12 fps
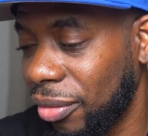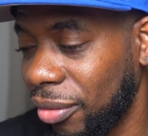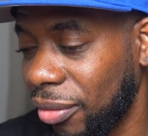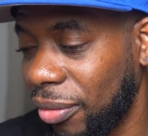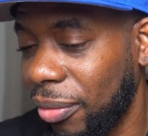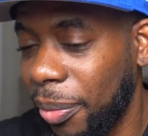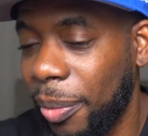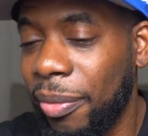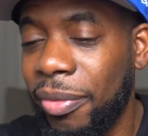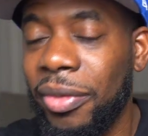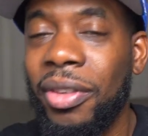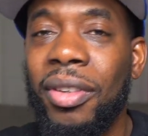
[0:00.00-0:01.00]

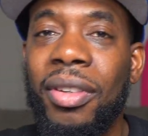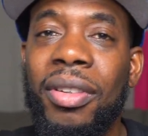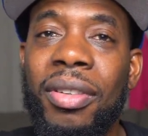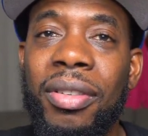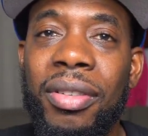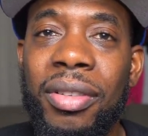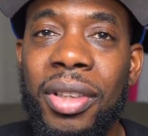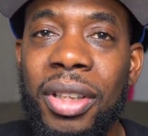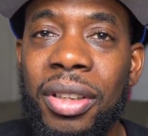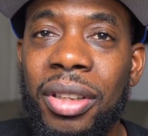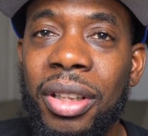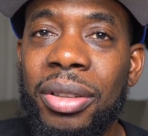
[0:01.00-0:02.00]

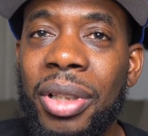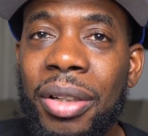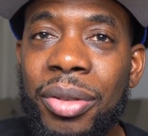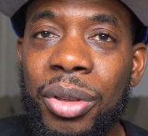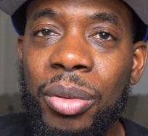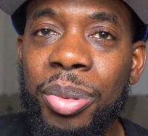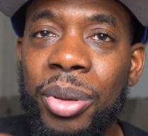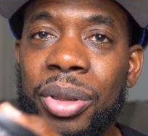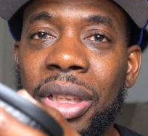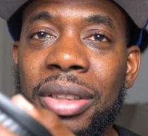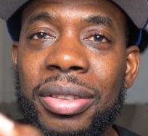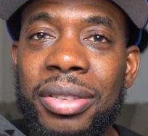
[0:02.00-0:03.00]
I do have a GoPro
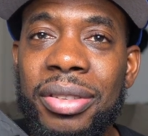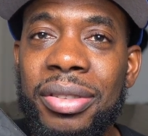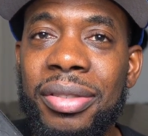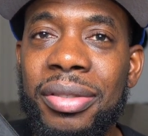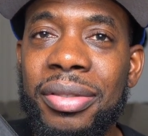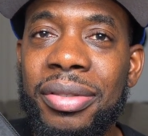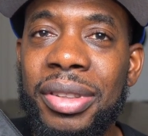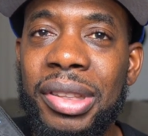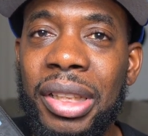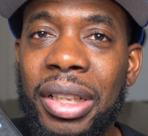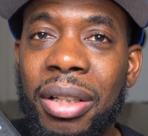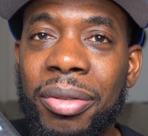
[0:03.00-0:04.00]
case, which
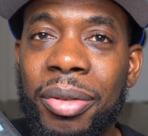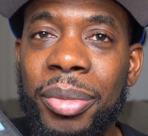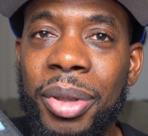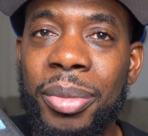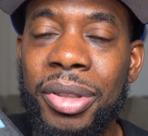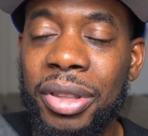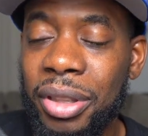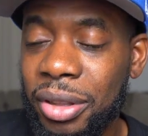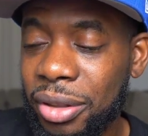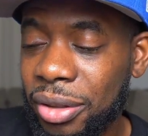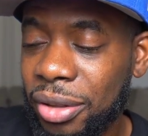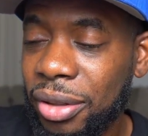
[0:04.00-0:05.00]
I got from Amazon.
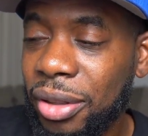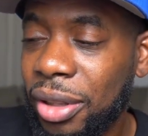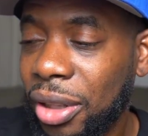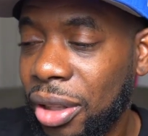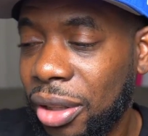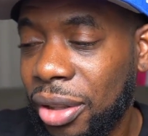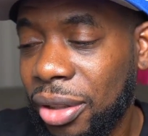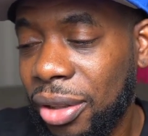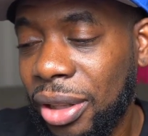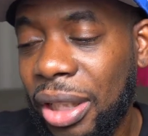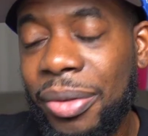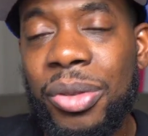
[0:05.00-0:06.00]

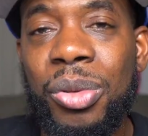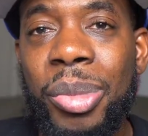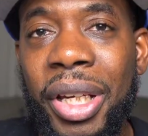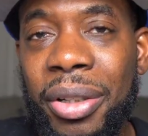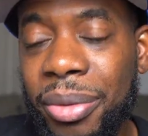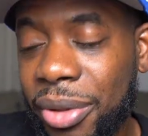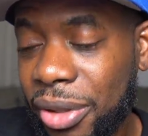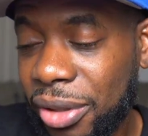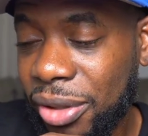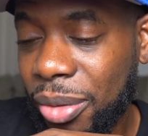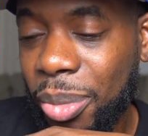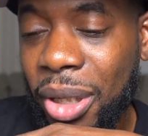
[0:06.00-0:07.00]
I have 2
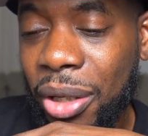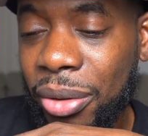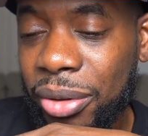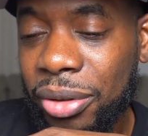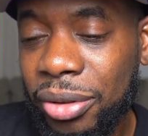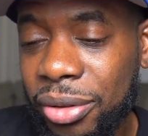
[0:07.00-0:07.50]
batteries to power,